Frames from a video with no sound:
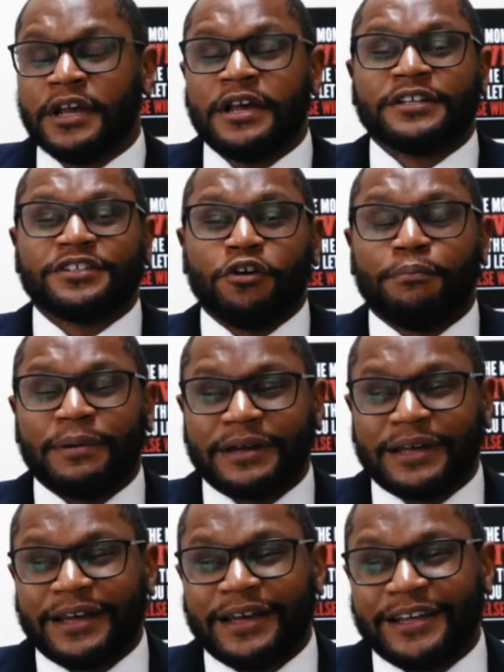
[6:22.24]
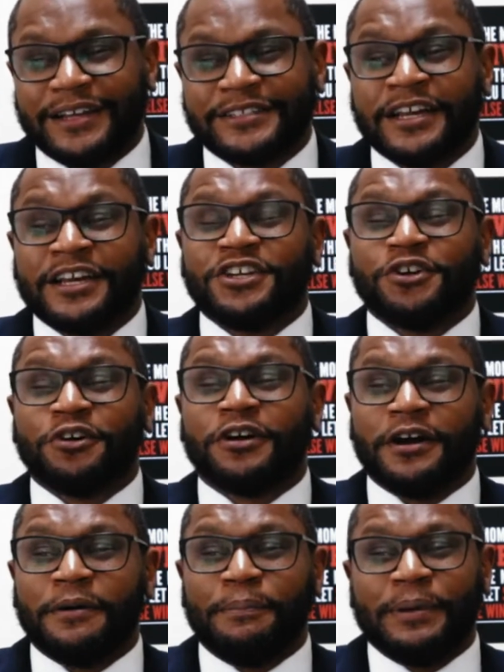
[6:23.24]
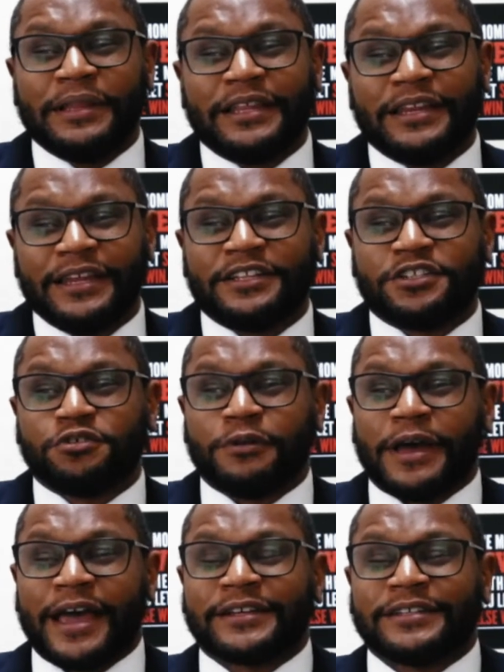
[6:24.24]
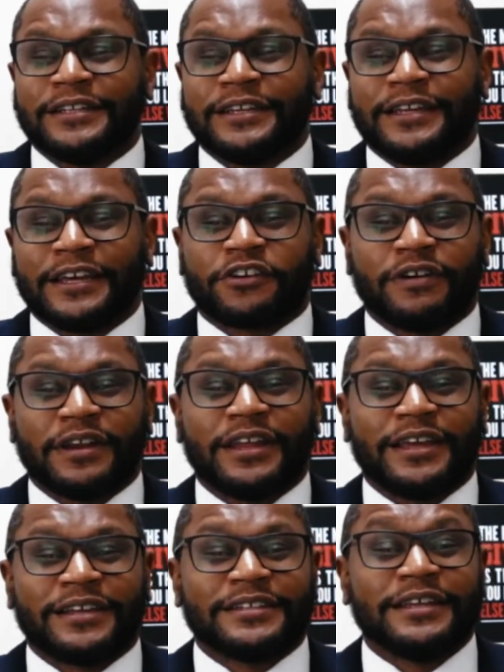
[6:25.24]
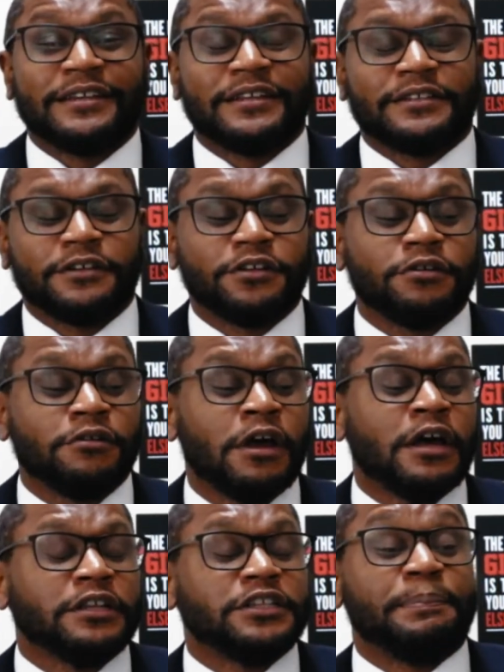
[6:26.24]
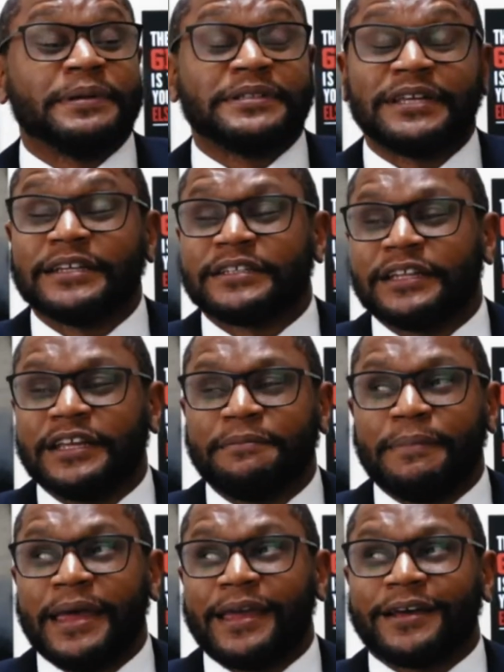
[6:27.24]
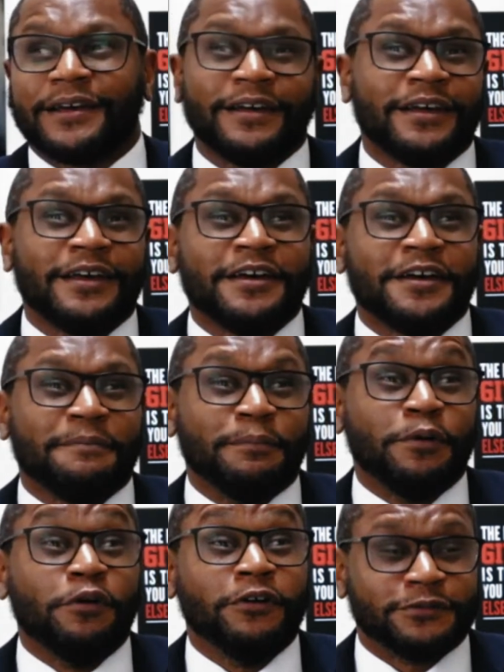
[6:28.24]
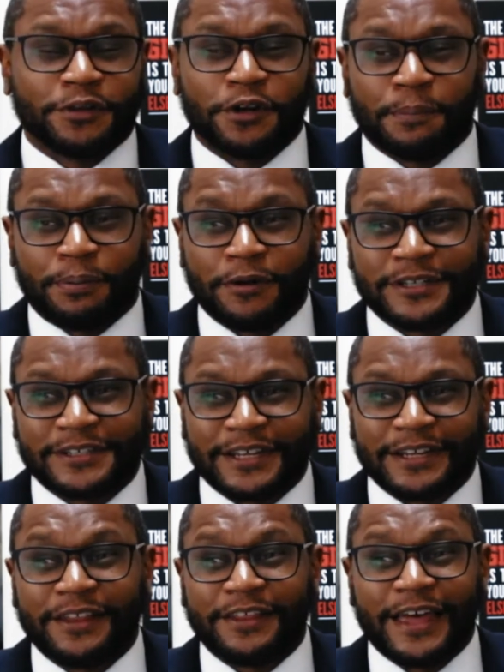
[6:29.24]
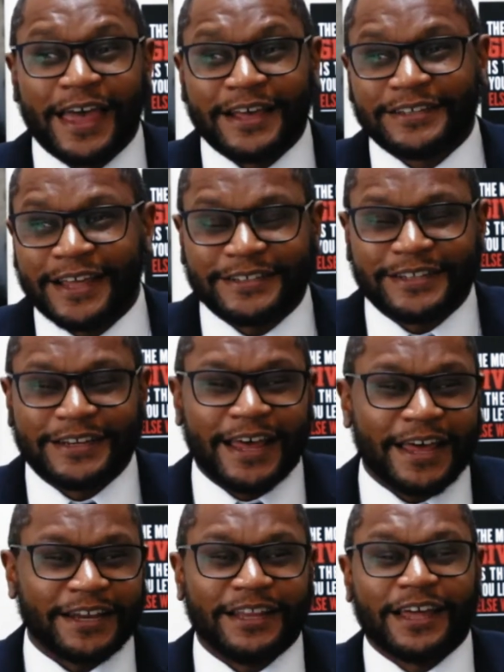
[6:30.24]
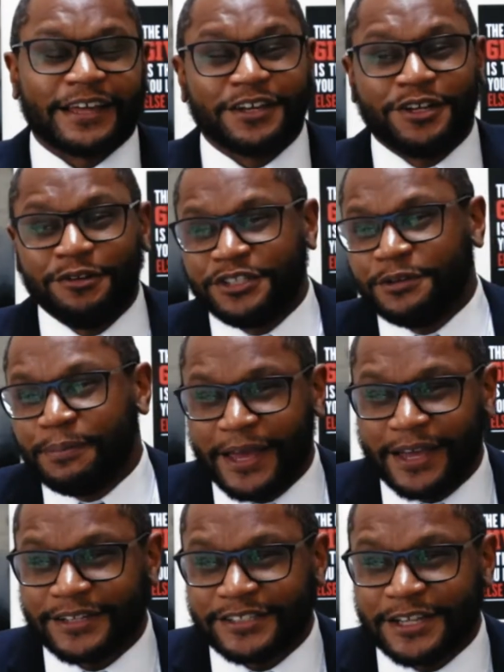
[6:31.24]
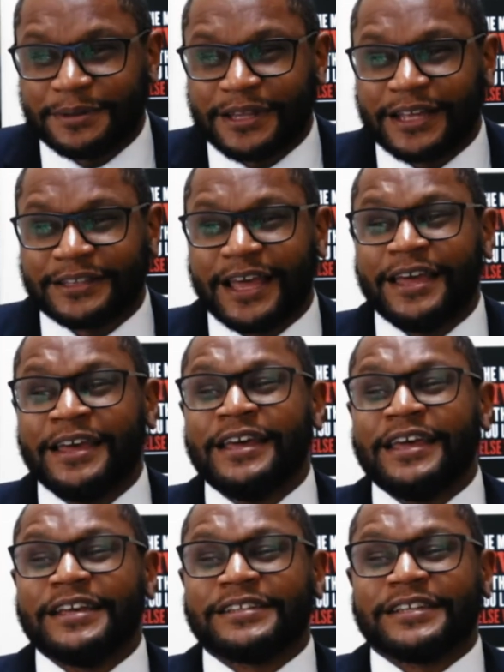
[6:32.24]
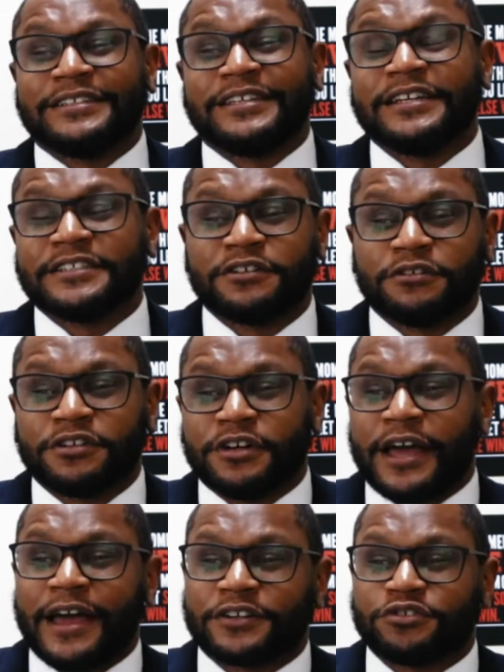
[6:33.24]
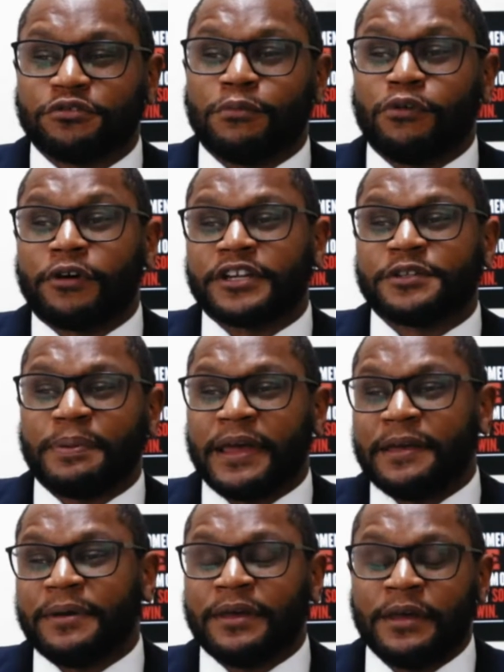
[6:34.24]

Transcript: So because your ability to actually get credit extended to you to potentially make moves where you're purchasing other assets and that, like a Gucci bag or something like that, is contingent on your actual mortgage payment.